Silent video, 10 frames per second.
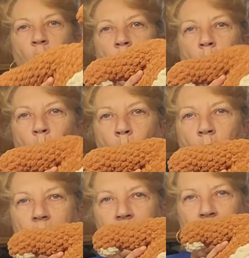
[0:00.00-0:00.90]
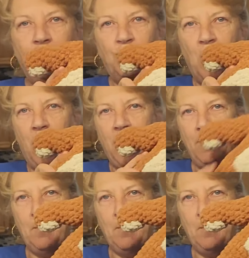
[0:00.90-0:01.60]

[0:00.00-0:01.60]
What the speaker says: 1 giant